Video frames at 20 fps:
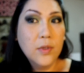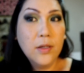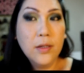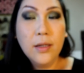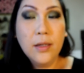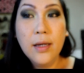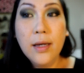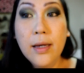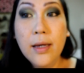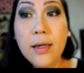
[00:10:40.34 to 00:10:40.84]

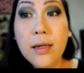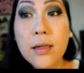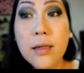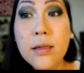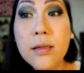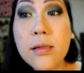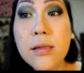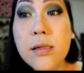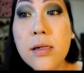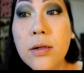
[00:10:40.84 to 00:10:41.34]
okay,
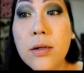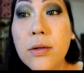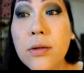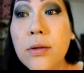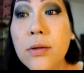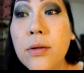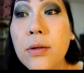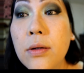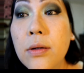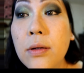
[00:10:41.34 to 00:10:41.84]

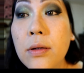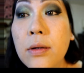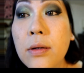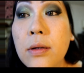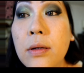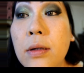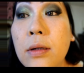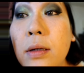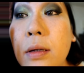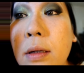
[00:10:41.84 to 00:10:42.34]
so
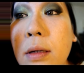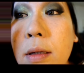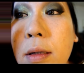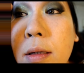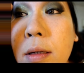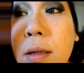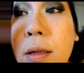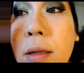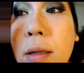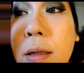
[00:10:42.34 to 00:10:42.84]

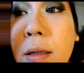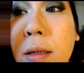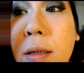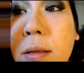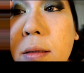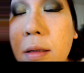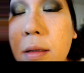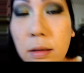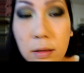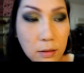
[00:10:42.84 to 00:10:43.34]

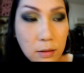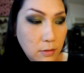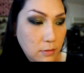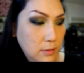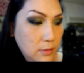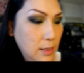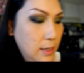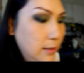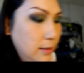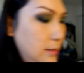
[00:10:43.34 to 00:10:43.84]
it sort of
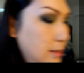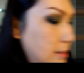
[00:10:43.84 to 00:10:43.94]
looks like